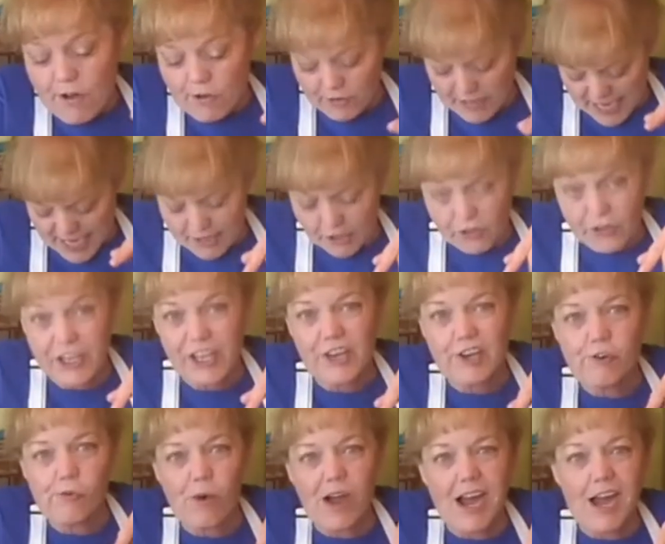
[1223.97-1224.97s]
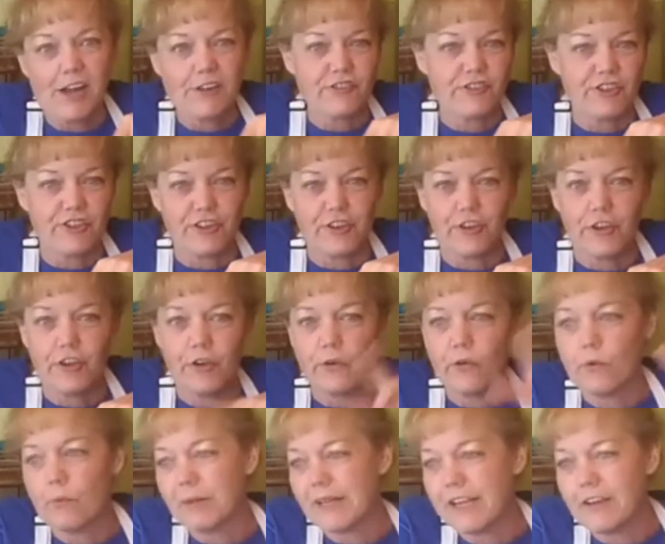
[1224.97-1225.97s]
kind of look at your watch and go
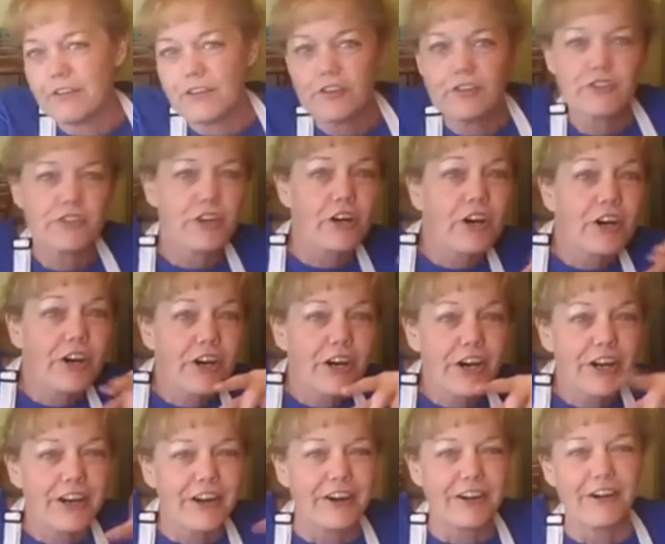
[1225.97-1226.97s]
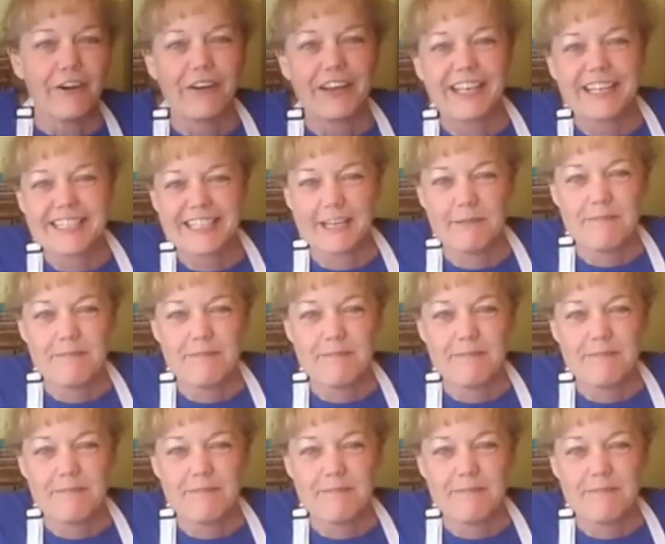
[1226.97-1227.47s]
play with your dog or go get some